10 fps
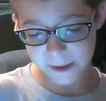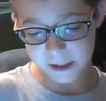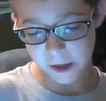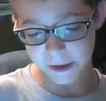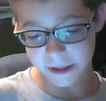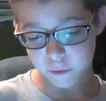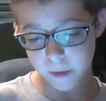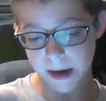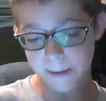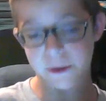be telling you
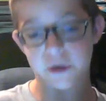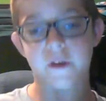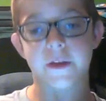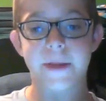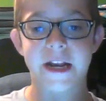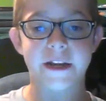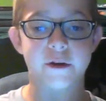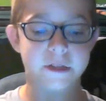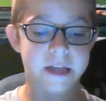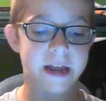what I put on the
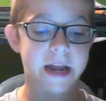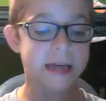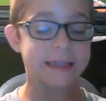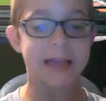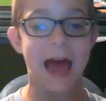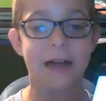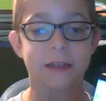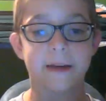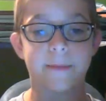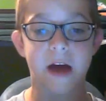menus and
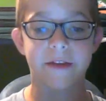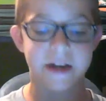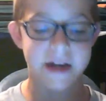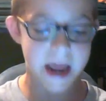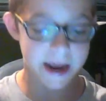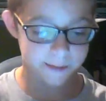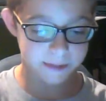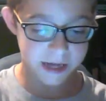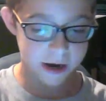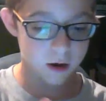exactly by the
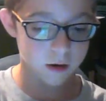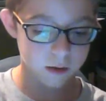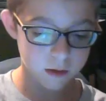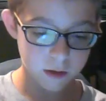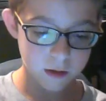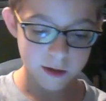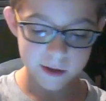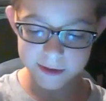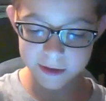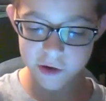names here.
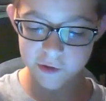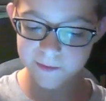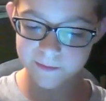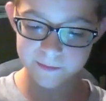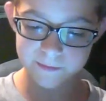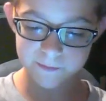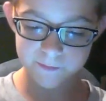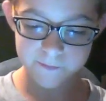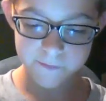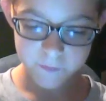So,
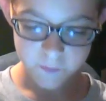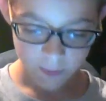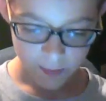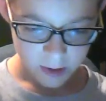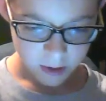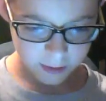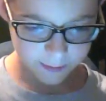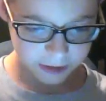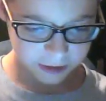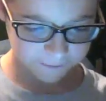let
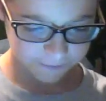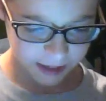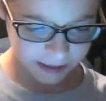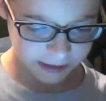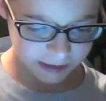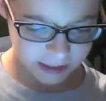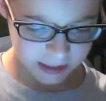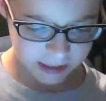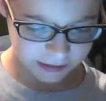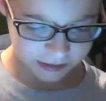me just find
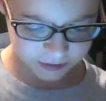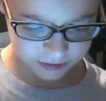it.